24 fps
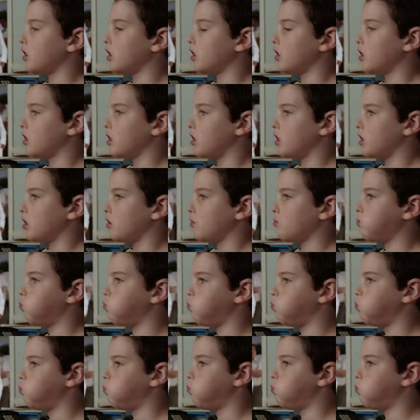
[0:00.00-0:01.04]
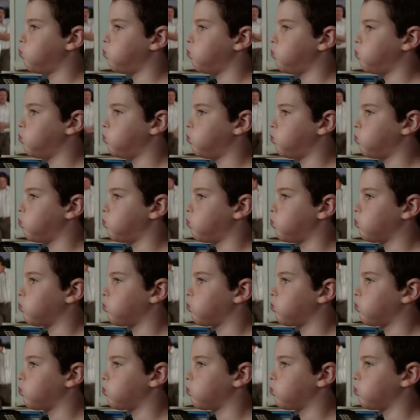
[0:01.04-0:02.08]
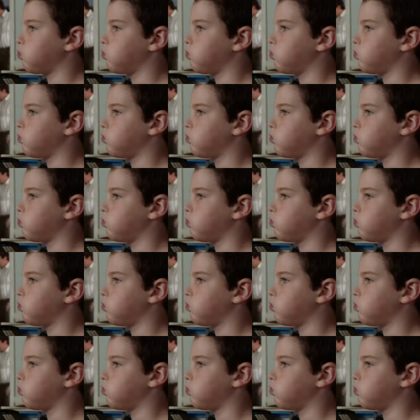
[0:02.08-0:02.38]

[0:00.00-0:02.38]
Nobody speaks.